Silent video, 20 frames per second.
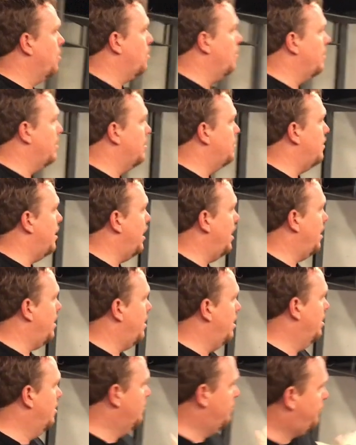we're going to make.
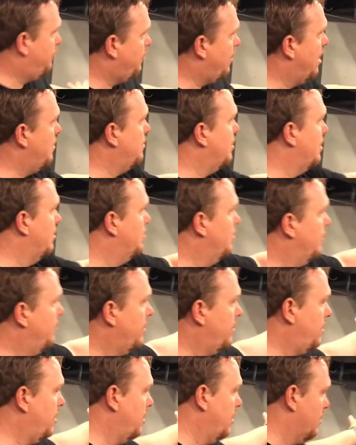Frame in the
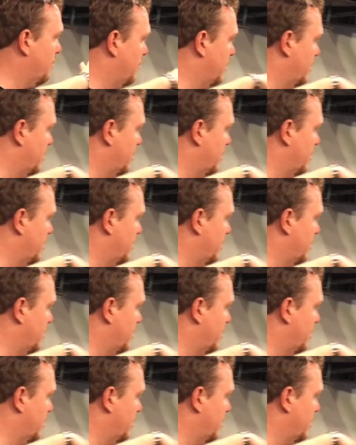movie theater